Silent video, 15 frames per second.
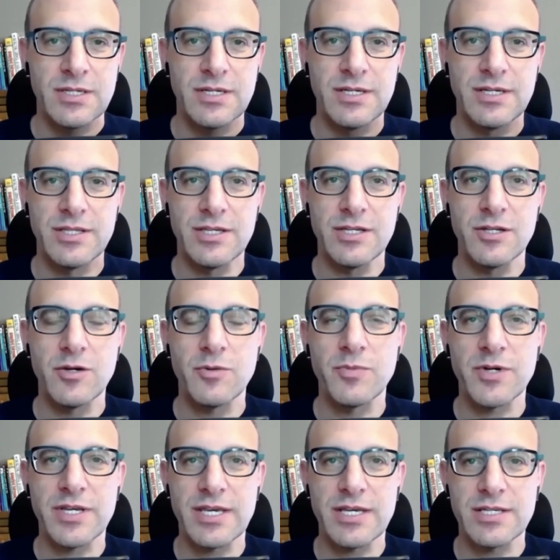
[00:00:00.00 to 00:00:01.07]
In the
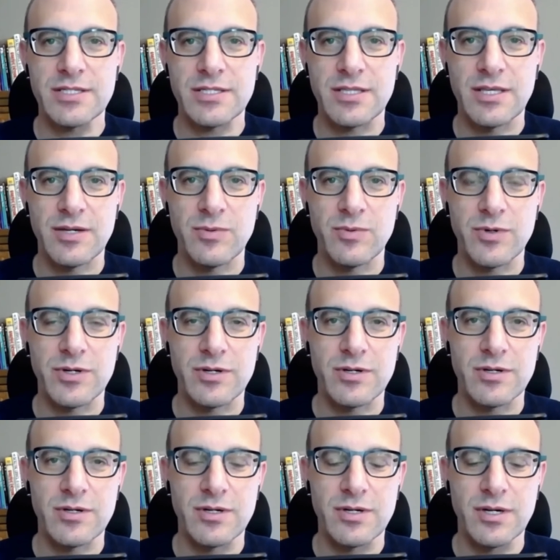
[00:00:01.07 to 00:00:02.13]
notebook case, they
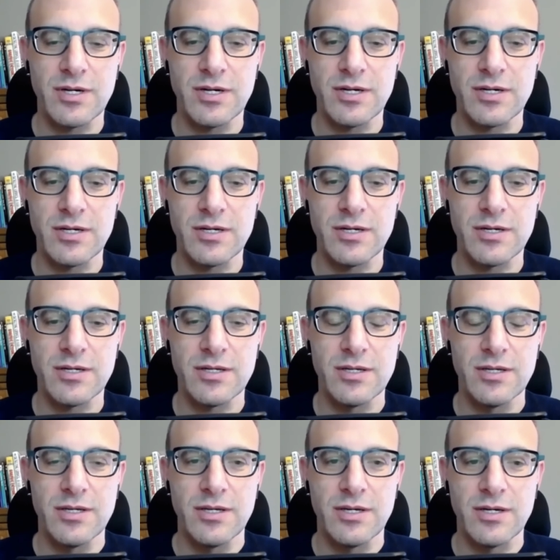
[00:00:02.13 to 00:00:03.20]
were uh,
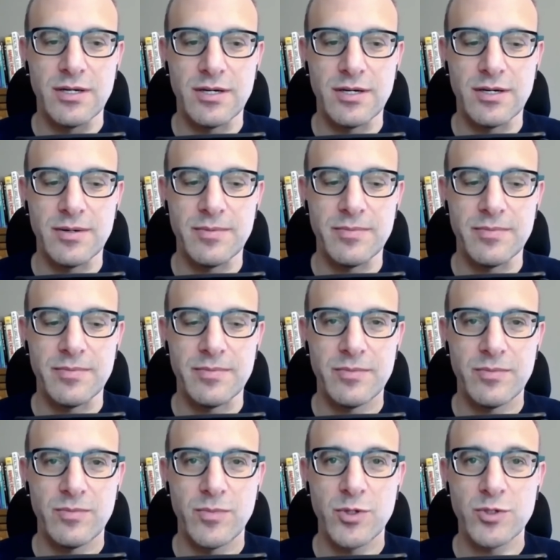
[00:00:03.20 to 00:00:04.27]
uh,
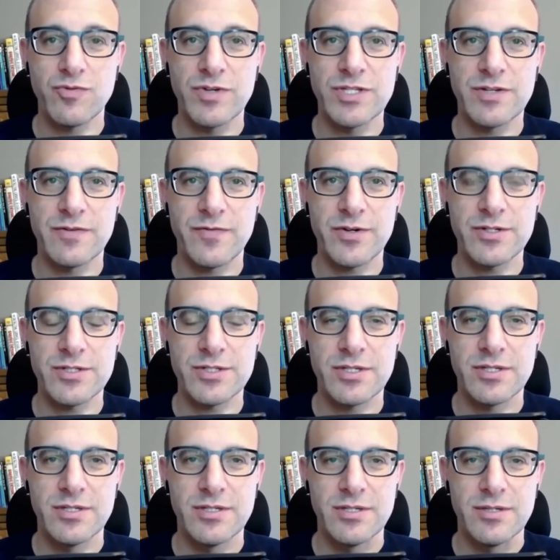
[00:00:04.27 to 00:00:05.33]
most recent first,
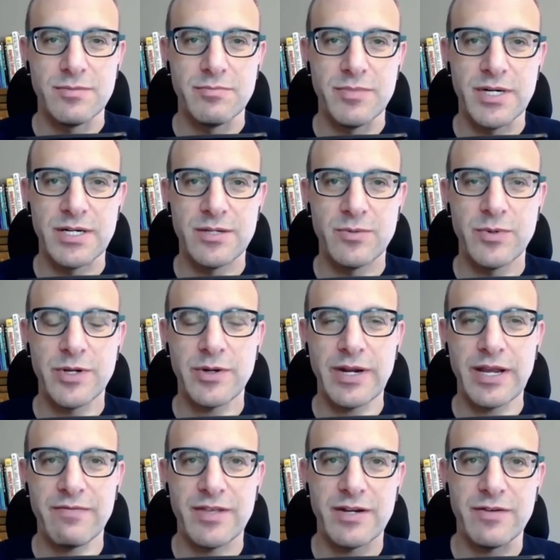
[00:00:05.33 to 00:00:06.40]
but we don't
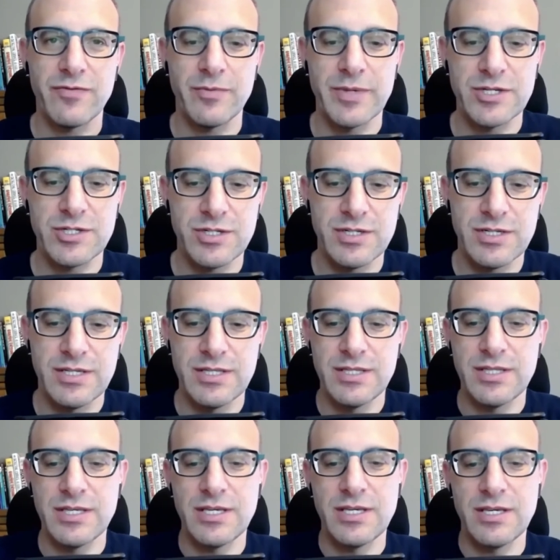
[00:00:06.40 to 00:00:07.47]
have that information in
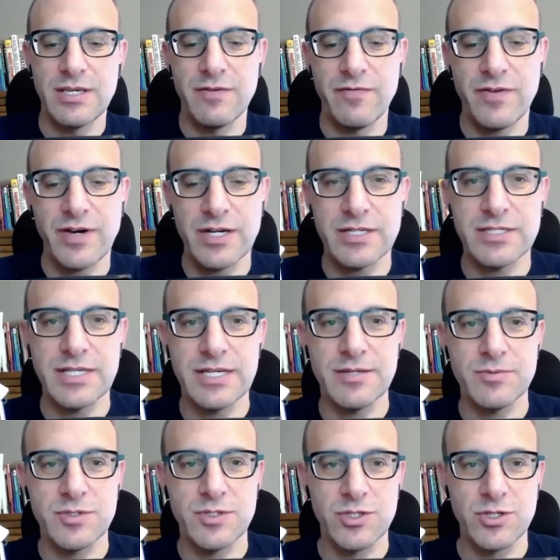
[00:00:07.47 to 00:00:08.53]
the file
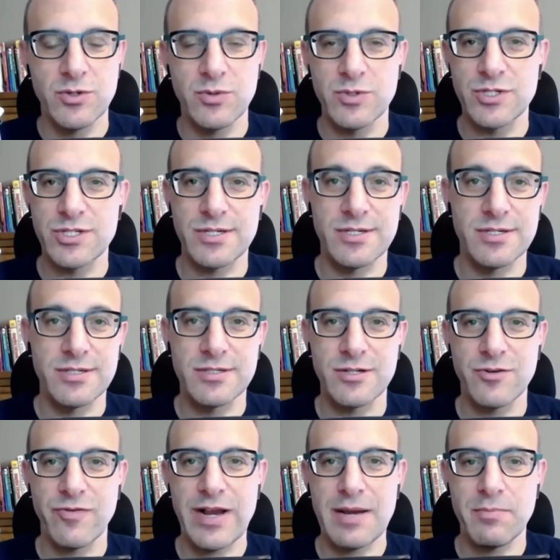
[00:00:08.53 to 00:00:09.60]
names, and so we're just going to
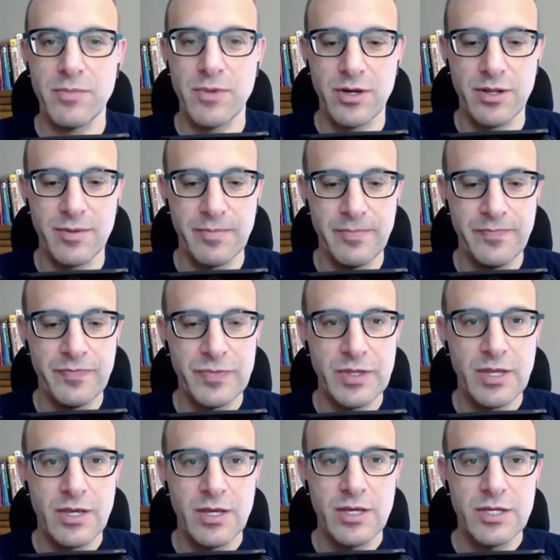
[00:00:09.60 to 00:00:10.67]
grab them all.
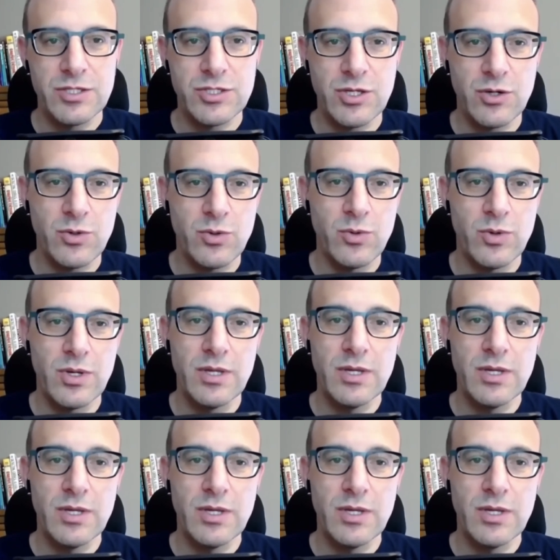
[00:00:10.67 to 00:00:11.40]
So